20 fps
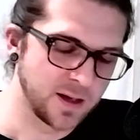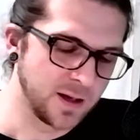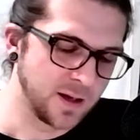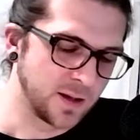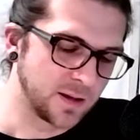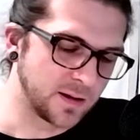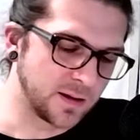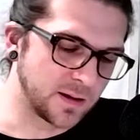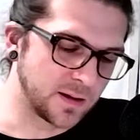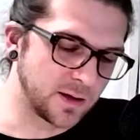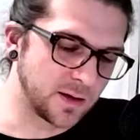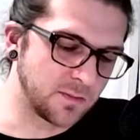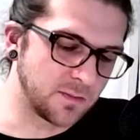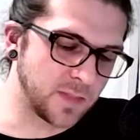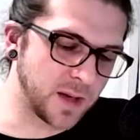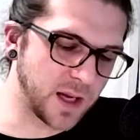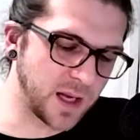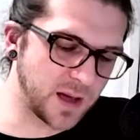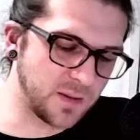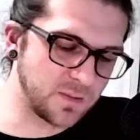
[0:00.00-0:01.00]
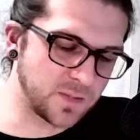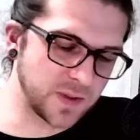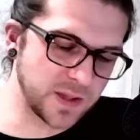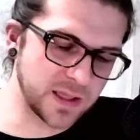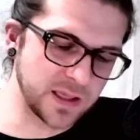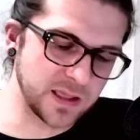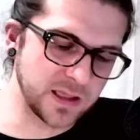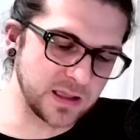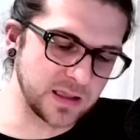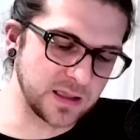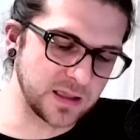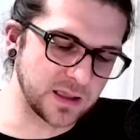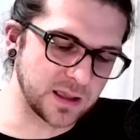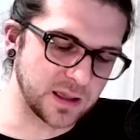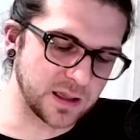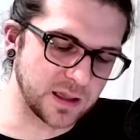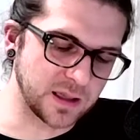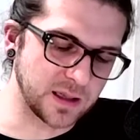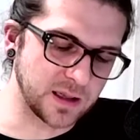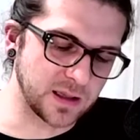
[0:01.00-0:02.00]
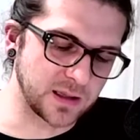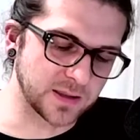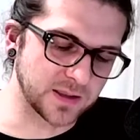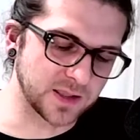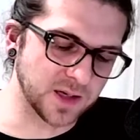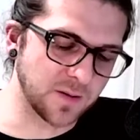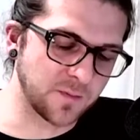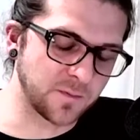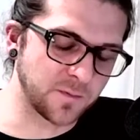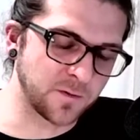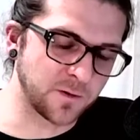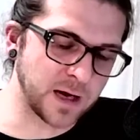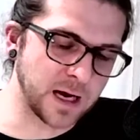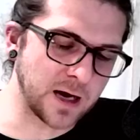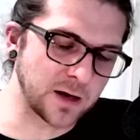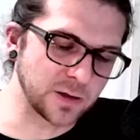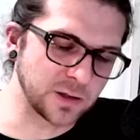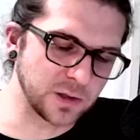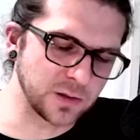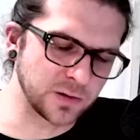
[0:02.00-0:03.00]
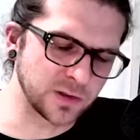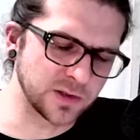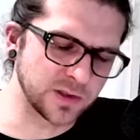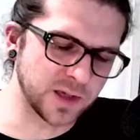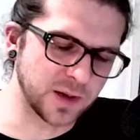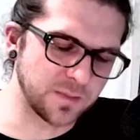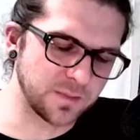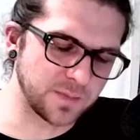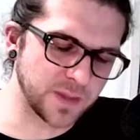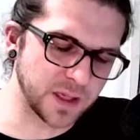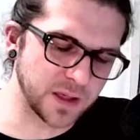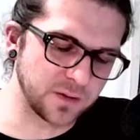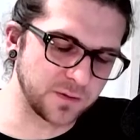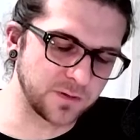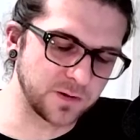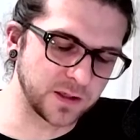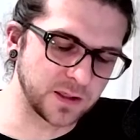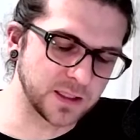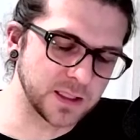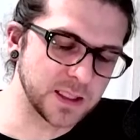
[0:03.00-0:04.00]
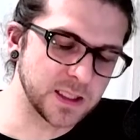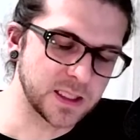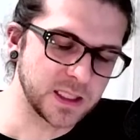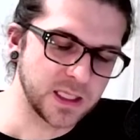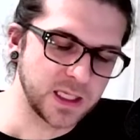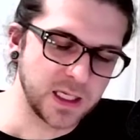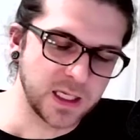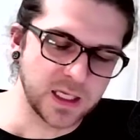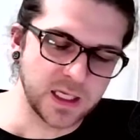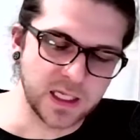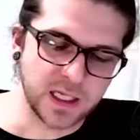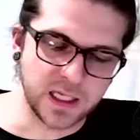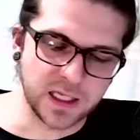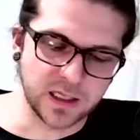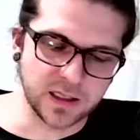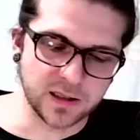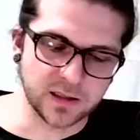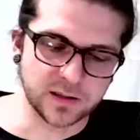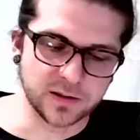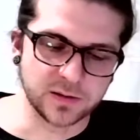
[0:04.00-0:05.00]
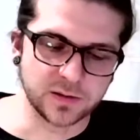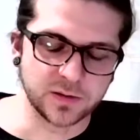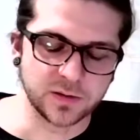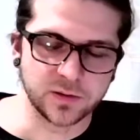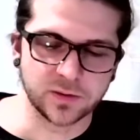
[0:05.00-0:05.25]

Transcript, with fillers: That there may be uh, some value or some benefit in